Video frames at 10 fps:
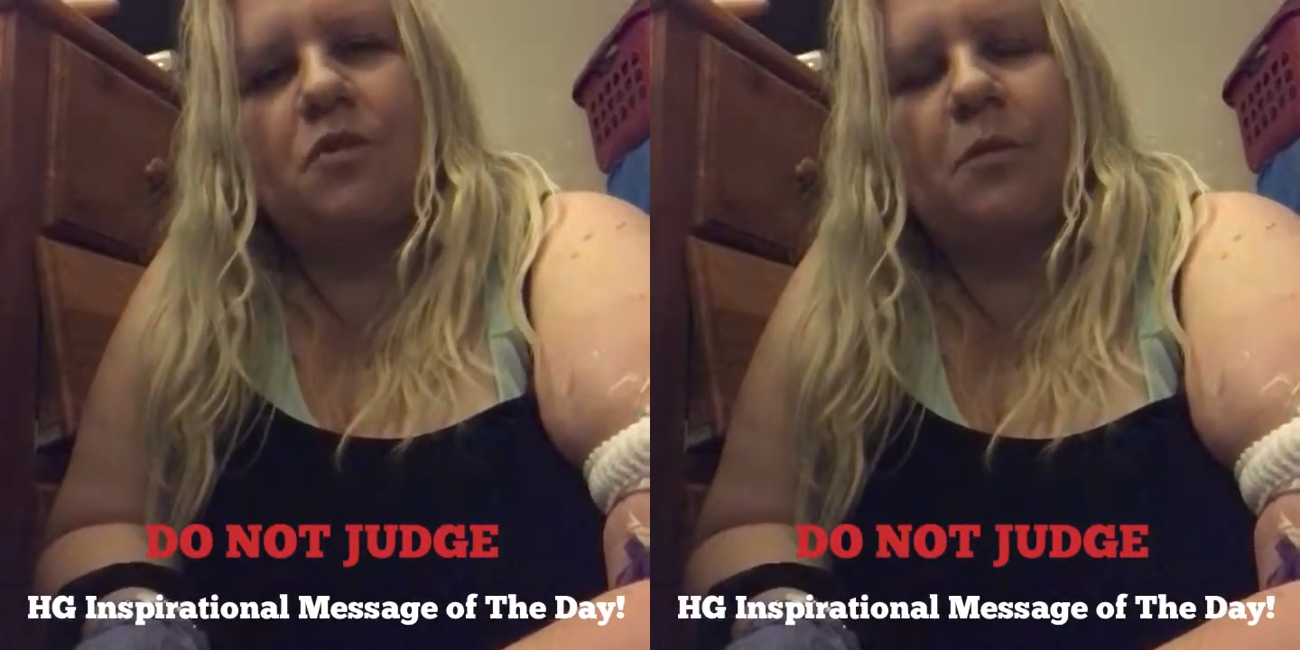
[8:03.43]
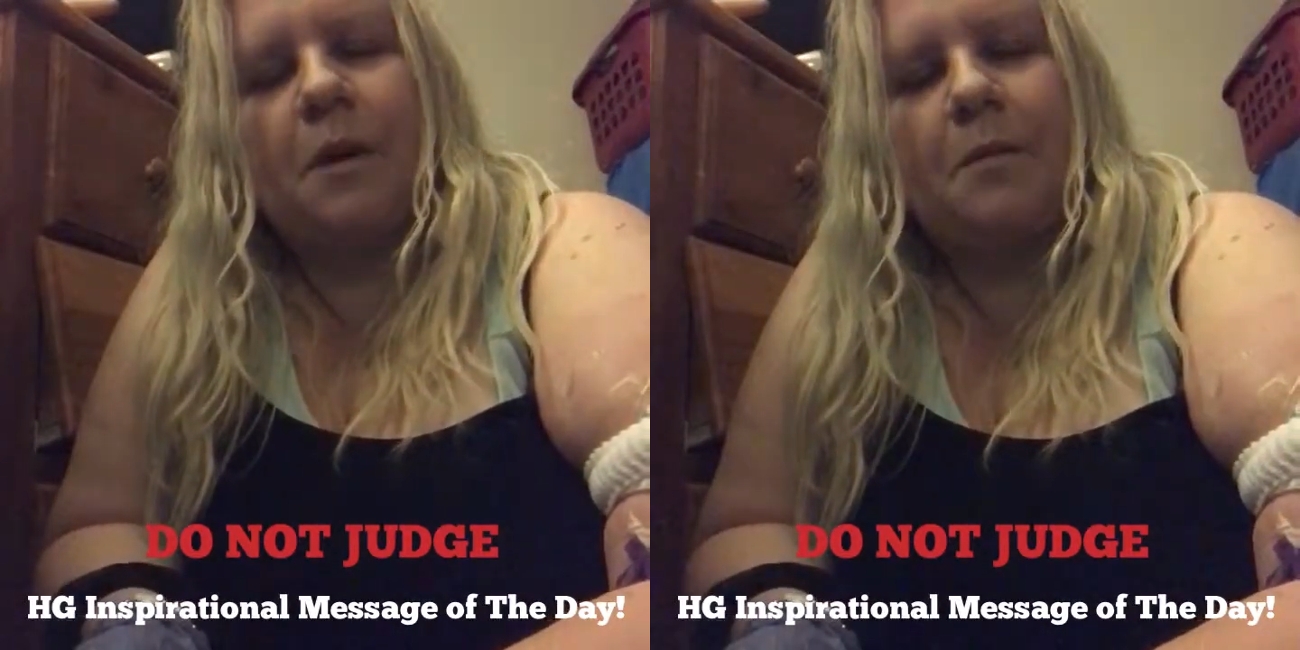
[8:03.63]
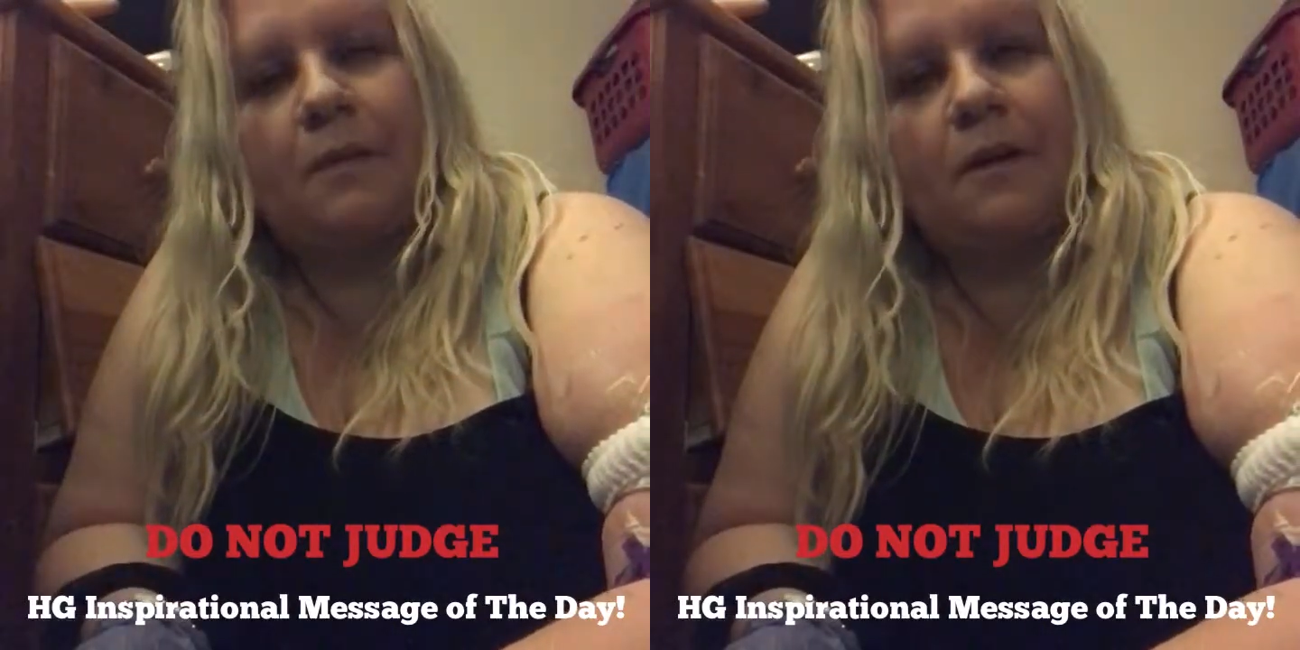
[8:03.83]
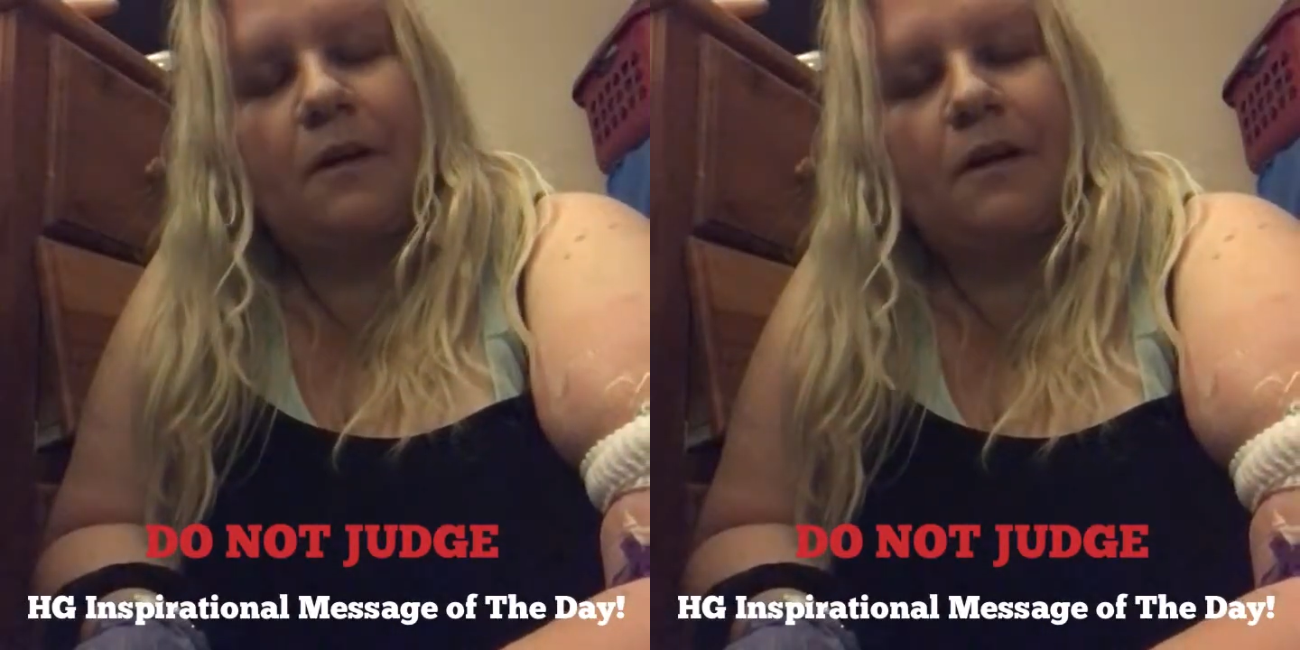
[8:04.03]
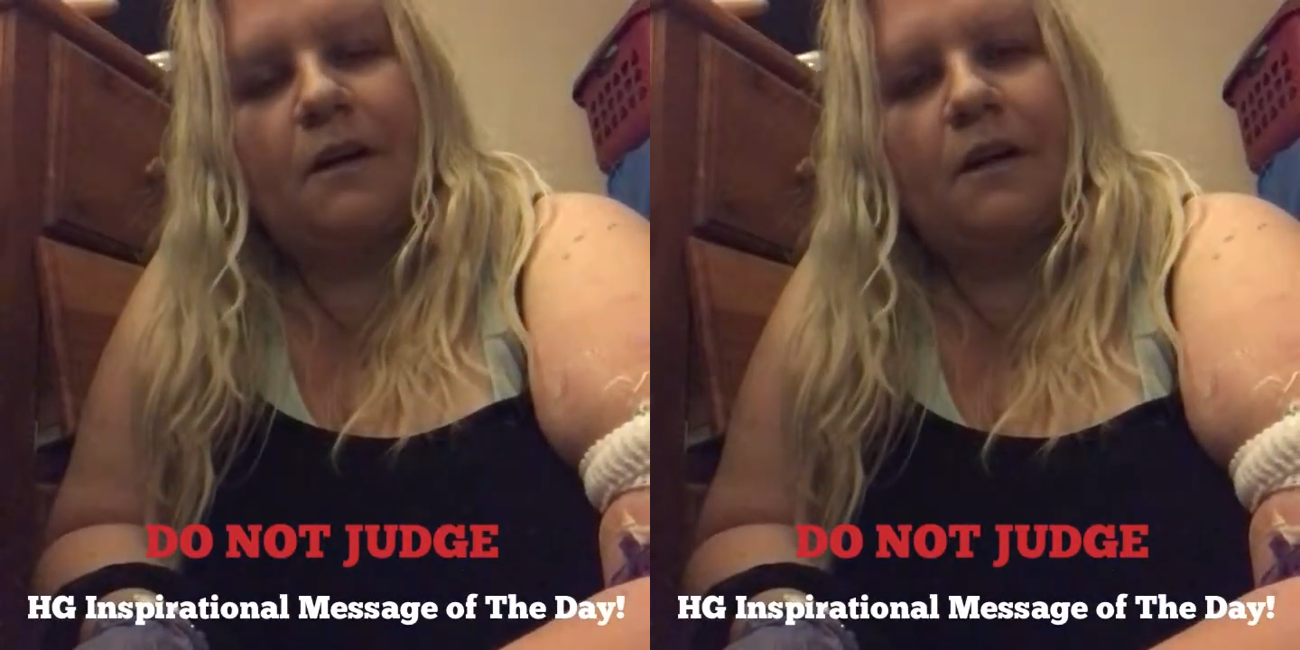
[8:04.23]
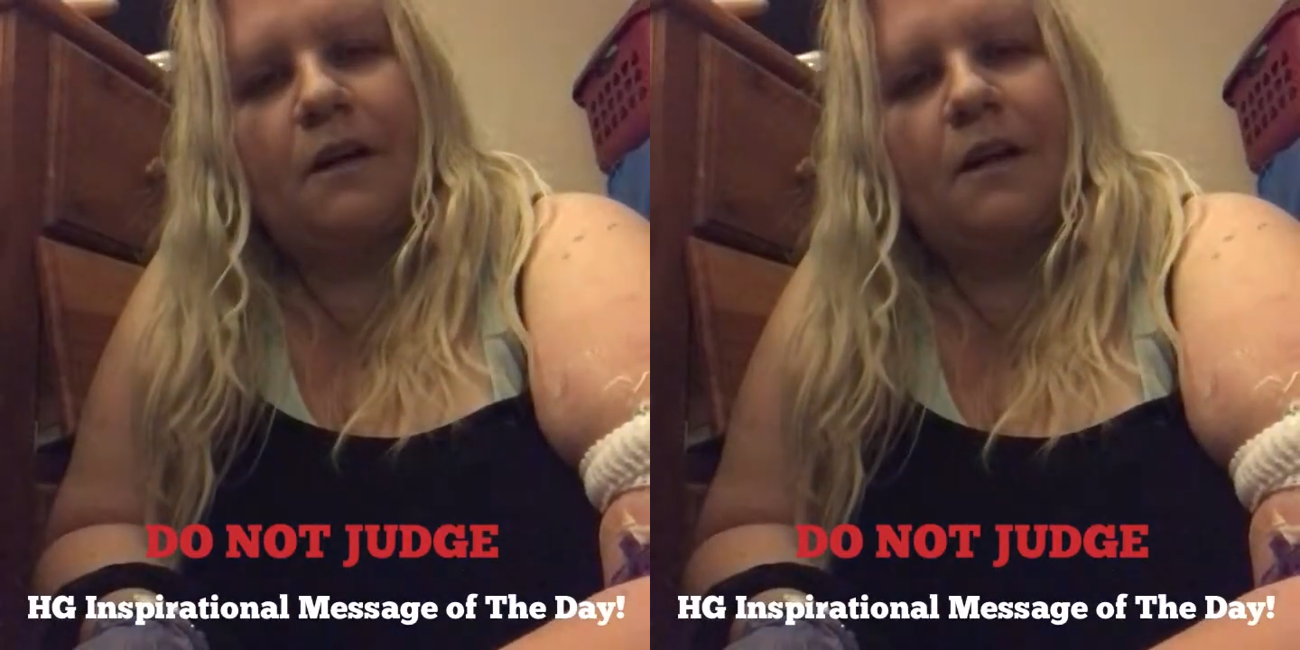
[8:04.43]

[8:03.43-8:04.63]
for my book.